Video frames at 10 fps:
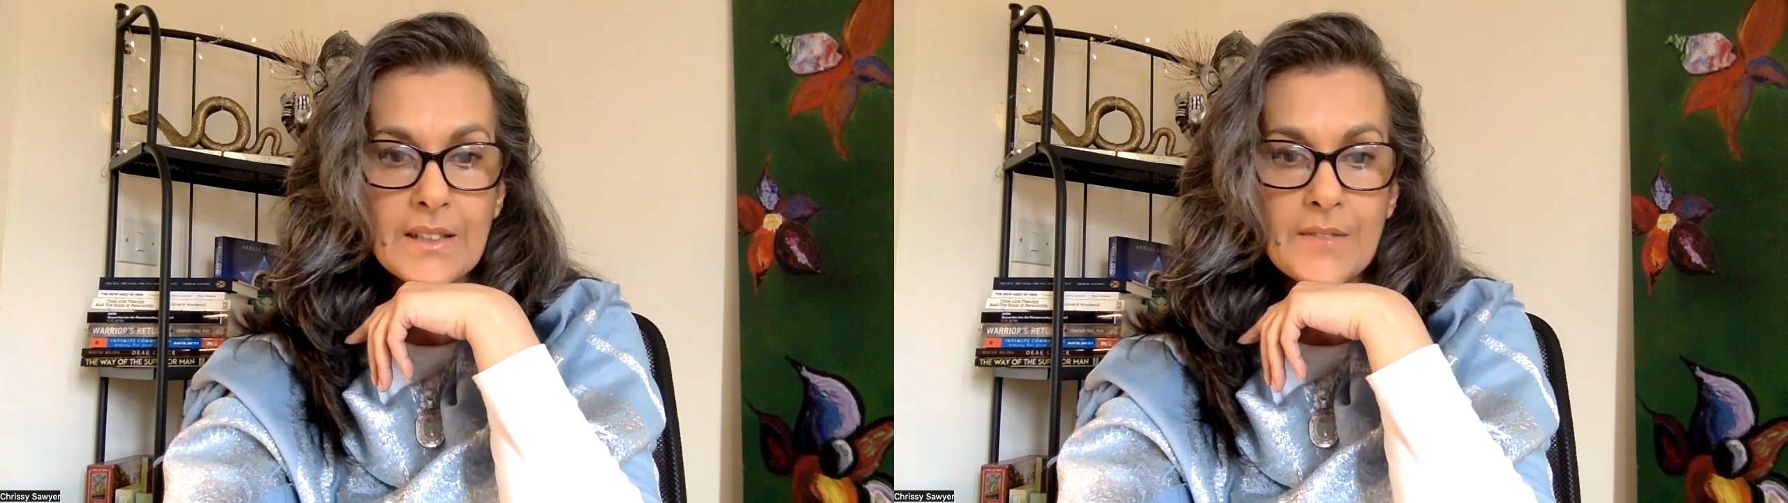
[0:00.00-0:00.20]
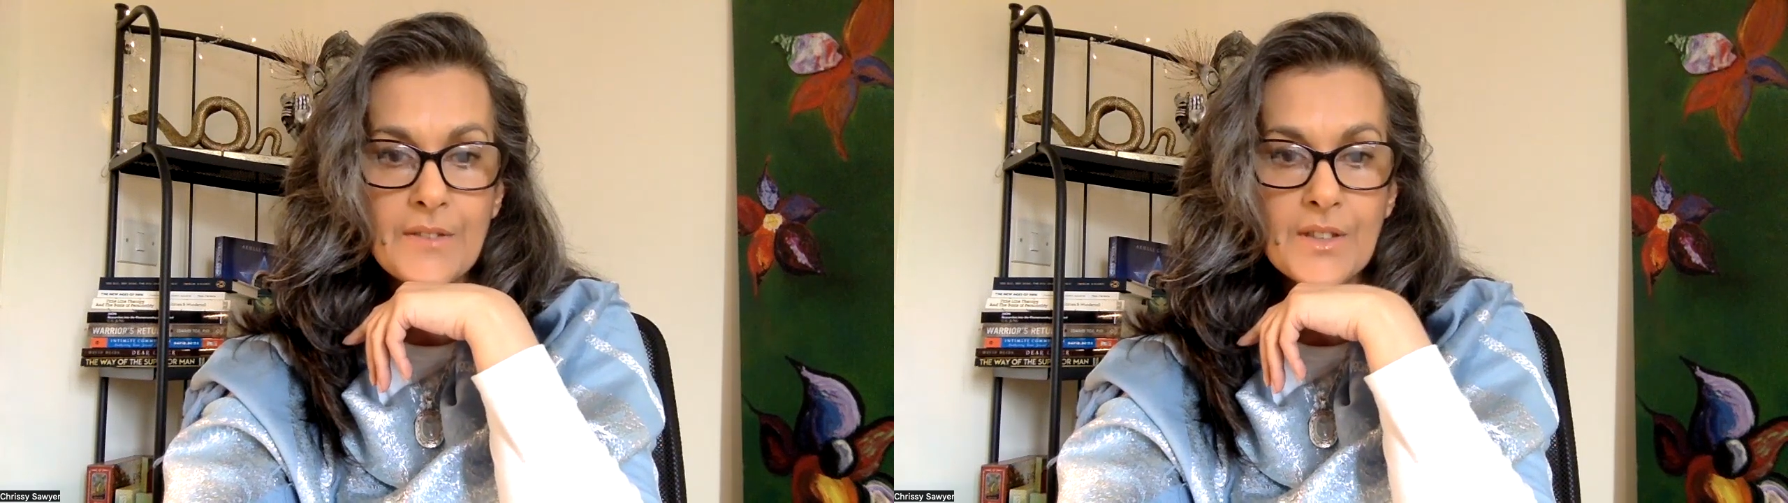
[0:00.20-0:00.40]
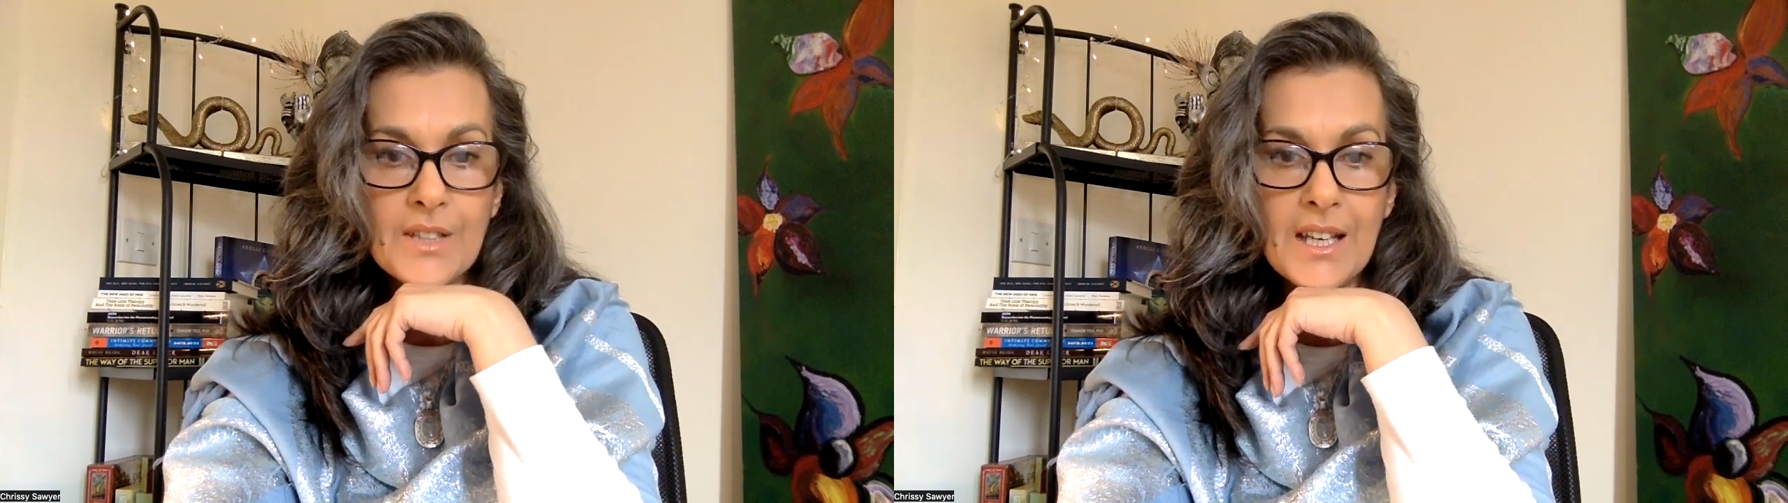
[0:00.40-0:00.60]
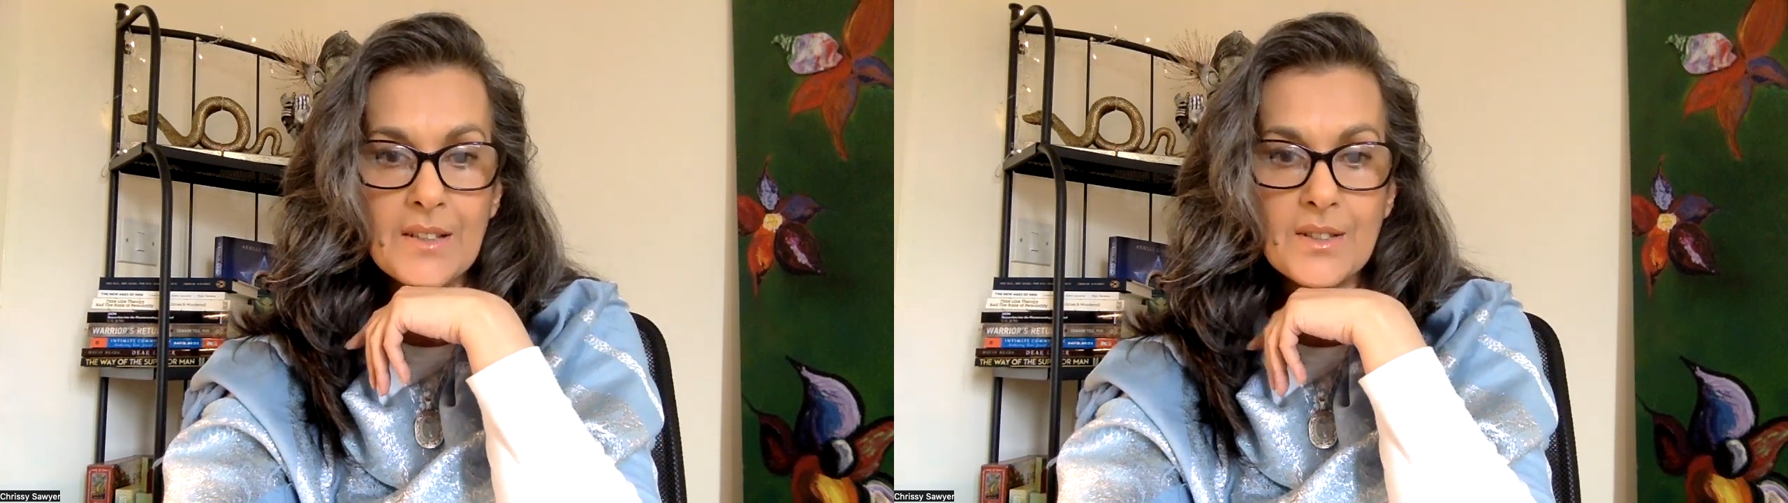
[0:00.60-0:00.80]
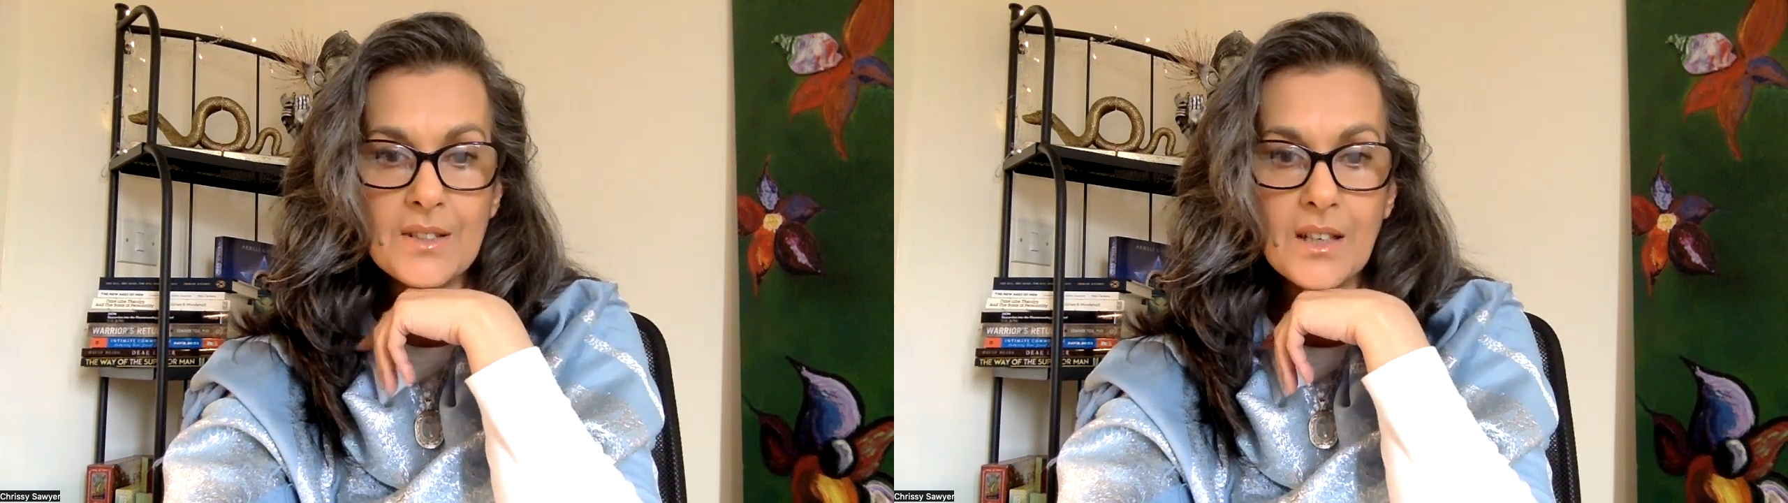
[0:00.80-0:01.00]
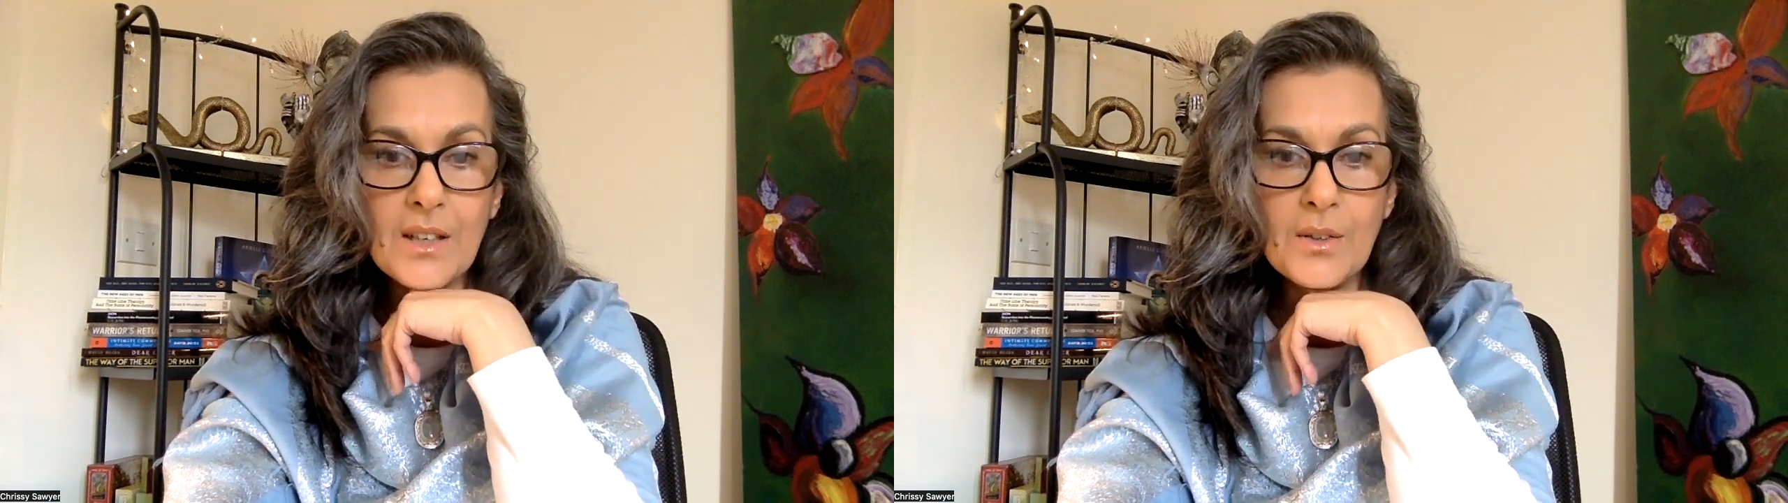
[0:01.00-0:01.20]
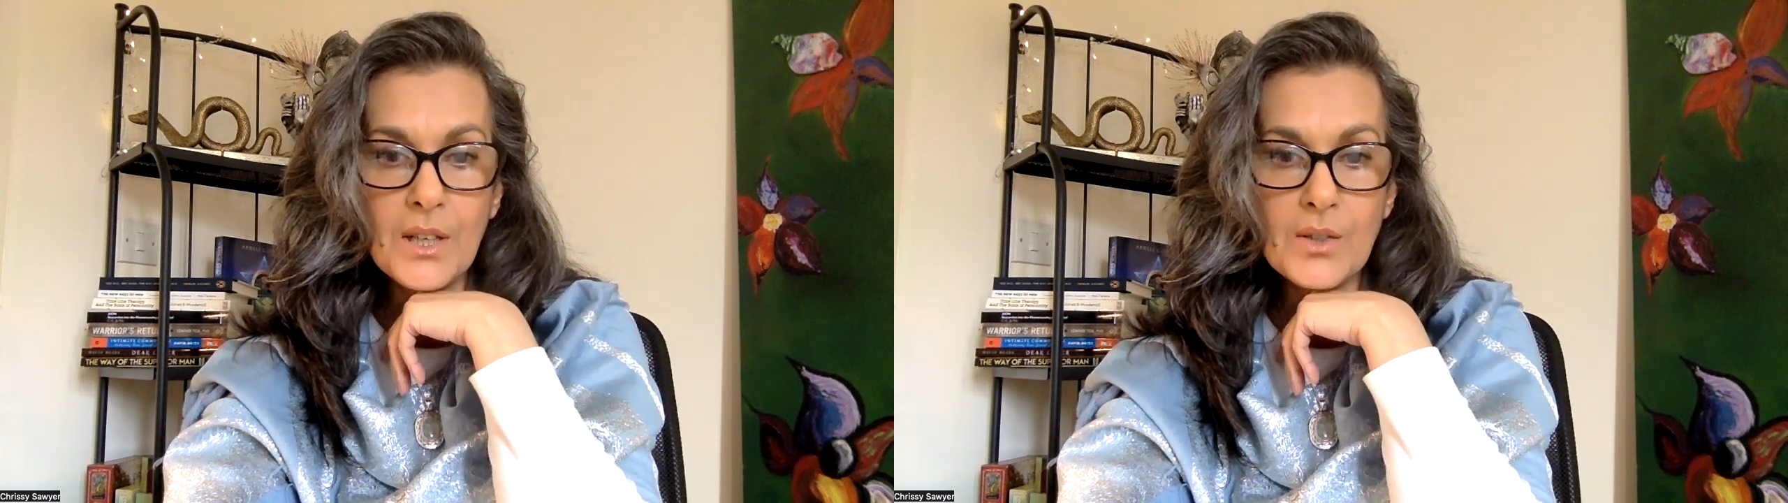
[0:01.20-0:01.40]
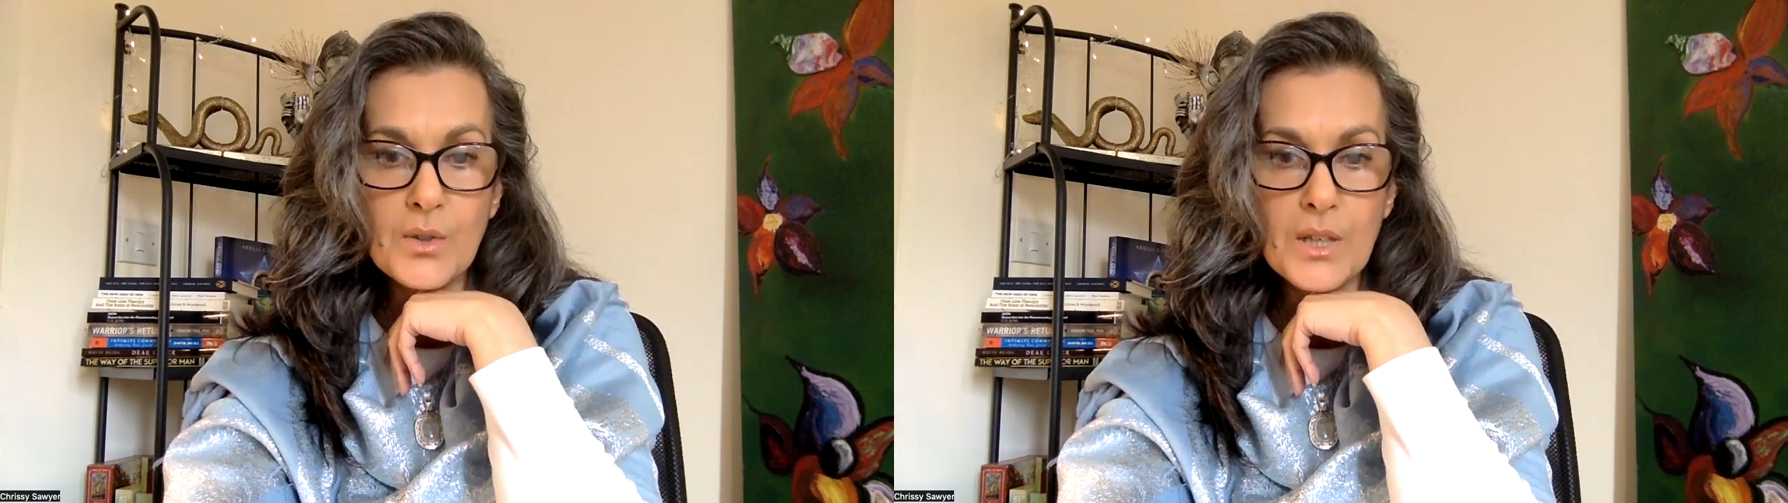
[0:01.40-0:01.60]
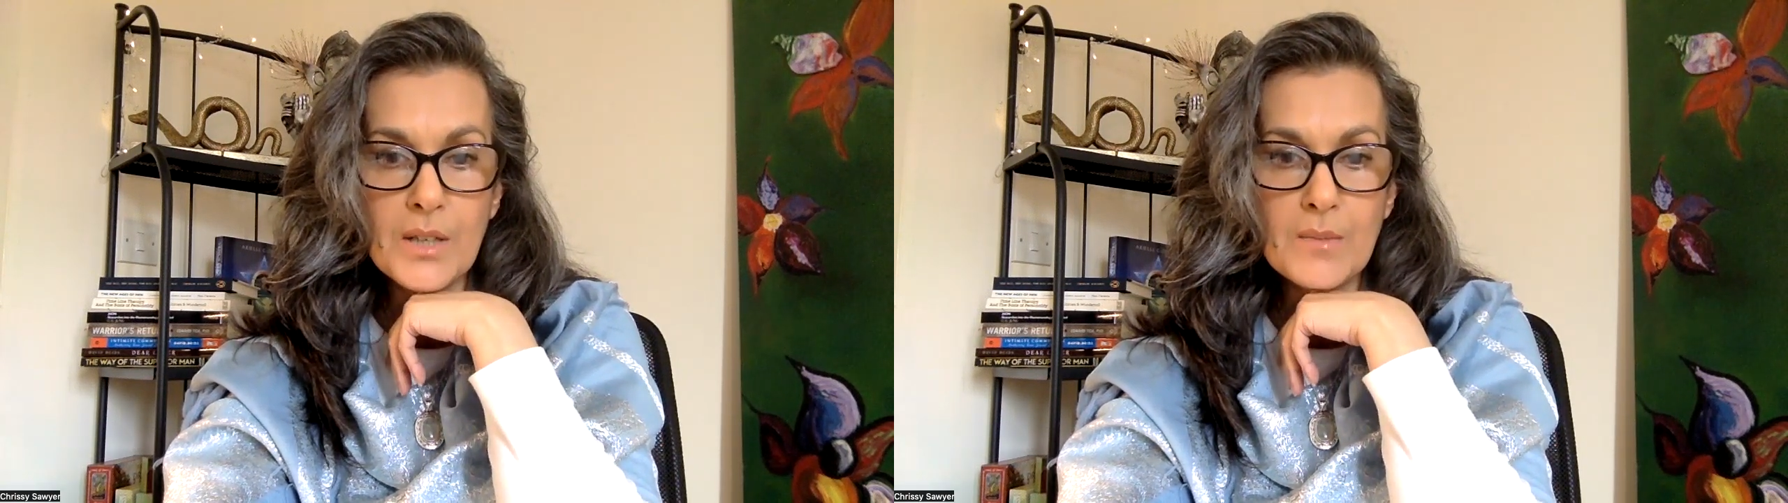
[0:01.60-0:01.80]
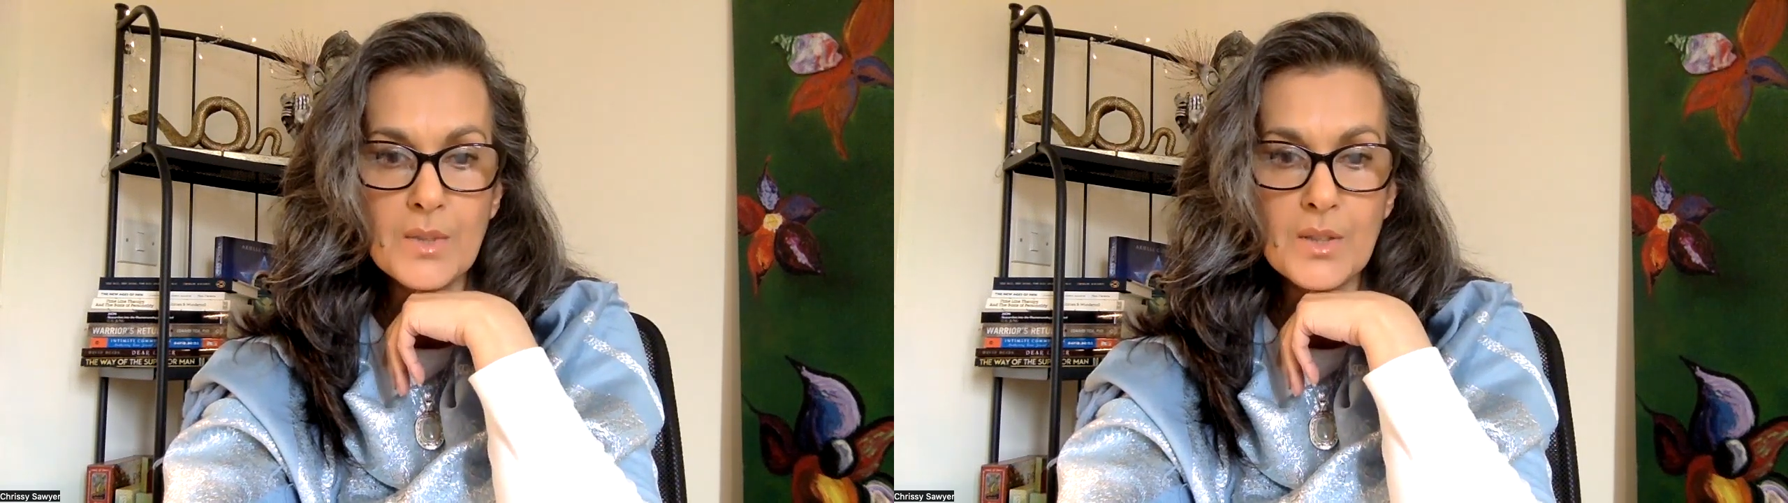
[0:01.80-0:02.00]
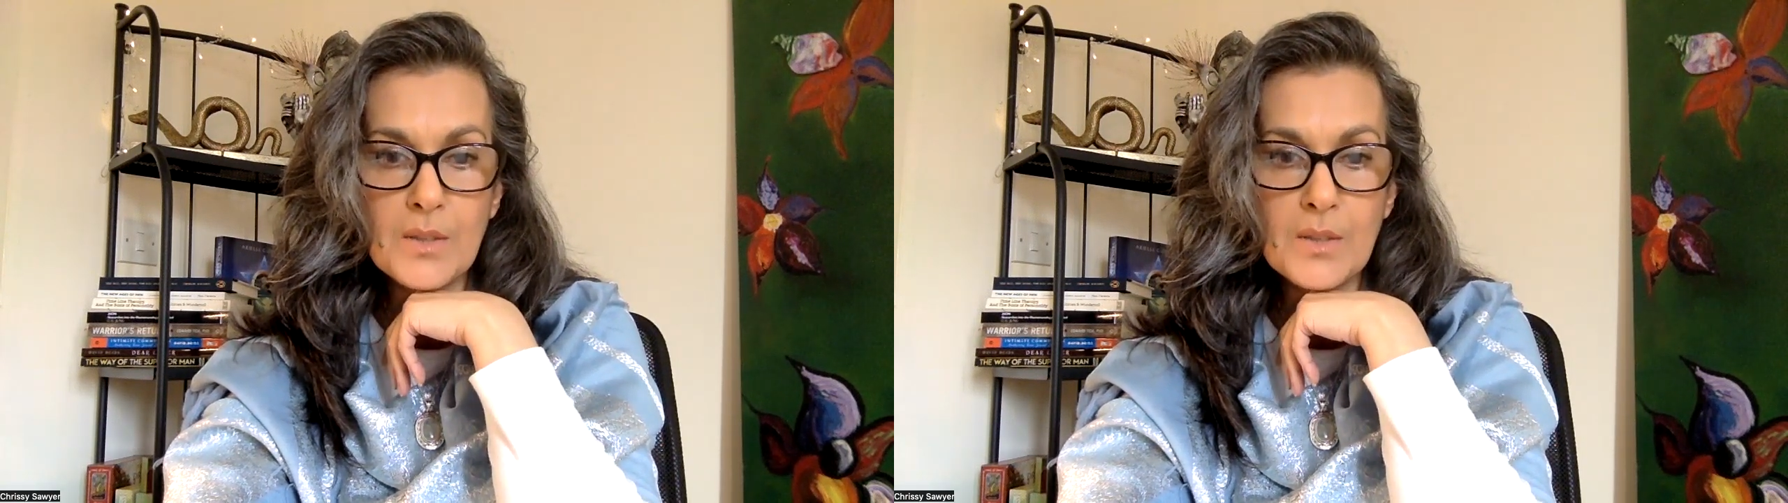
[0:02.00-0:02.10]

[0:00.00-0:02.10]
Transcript: First house, owning dreams,